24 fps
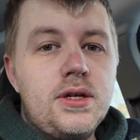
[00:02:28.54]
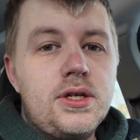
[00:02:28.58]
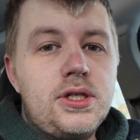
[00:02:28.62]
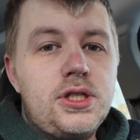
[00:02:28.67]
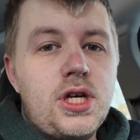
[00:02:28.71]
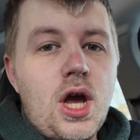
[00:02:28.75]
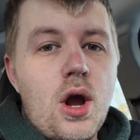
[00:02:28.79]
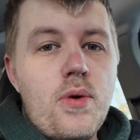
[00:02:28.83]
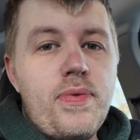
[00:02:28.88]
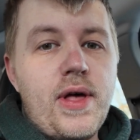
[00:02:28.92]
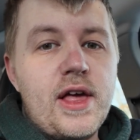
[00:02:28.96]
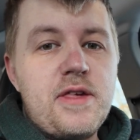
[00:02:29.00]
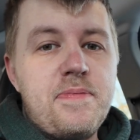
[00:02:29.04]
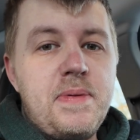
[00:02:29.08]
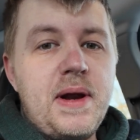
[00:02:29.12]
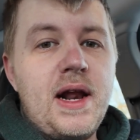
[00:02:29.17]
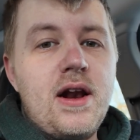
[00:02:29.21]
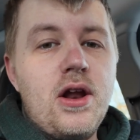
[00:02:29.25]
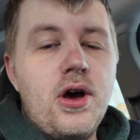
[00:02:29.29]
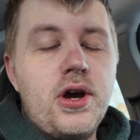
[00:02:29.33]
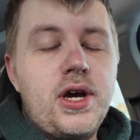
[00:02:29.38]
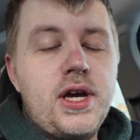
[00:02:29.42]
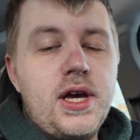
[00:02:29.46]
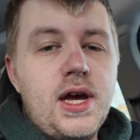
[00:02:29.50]
So that's been
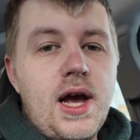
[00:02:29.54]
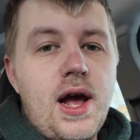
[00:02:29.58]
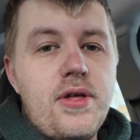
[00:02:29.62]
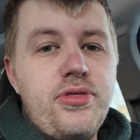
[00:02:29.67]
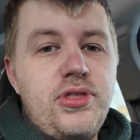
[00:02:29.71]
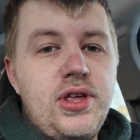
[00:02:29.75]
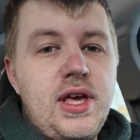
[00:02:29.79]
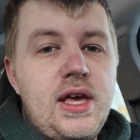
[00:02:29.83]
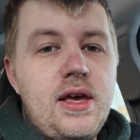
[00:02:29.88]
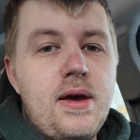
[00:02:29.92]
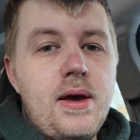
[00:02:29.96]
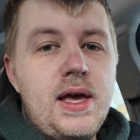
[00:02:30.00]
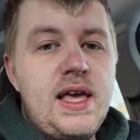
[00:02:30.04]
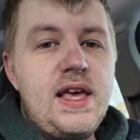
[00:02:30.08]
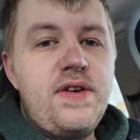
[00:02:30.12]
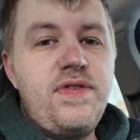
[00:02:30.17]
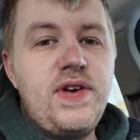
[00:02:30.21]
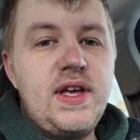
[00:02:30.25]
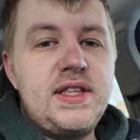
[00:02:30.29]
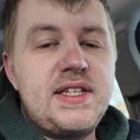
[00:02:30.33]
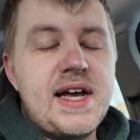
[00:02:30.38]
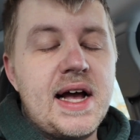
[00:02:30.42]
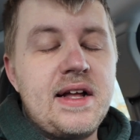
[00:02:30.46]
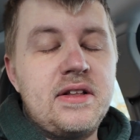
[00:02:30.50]
a look at the
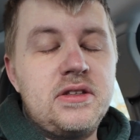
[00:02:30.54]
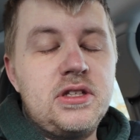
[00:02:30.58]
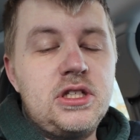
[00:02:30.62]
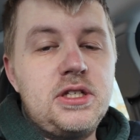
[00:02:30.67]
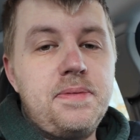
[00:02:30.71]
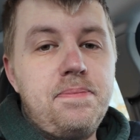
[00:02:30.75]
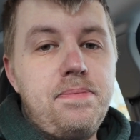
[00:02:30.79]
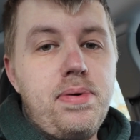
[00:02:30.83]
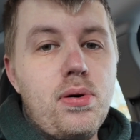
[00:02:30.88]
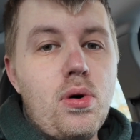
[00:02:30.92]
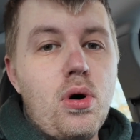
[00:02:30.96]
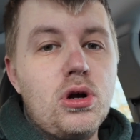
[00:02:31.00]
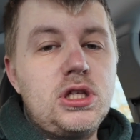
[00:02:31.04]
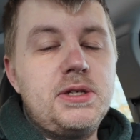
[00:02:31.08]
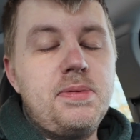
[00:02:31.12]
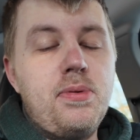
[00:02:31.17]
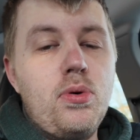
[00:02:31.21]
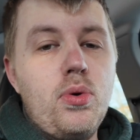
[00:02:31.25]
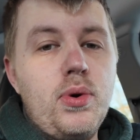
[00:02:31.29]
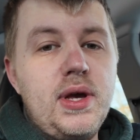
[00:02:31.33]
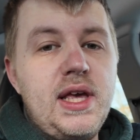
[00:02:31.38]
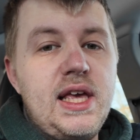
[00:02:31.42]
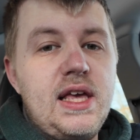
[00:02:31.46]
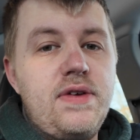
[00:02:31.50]
EVDANCE
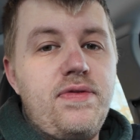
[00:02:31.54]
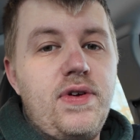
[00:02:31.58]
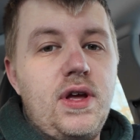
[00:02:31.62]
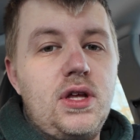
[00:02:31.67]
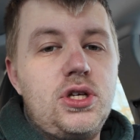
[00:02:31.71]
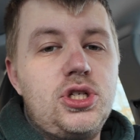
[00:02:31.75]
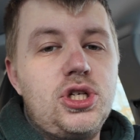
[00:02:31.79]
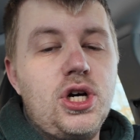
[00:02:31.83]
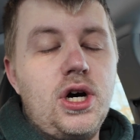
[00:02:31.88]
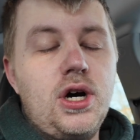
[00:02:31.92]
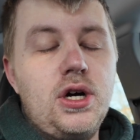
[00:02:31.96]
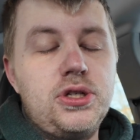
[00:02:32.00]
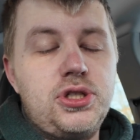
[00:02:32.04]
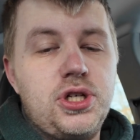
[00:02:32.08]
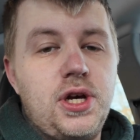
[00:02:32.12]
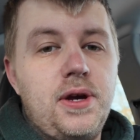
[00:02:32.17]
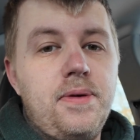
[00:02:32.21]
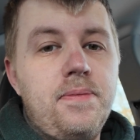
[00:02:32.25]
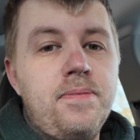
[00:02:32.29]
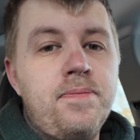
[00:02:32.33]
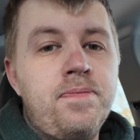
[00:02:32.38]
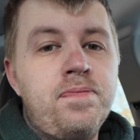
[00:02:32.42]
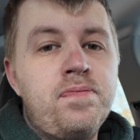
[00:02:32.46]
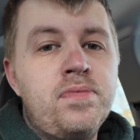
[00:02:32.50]
portable EV
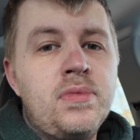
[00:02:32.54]
charger.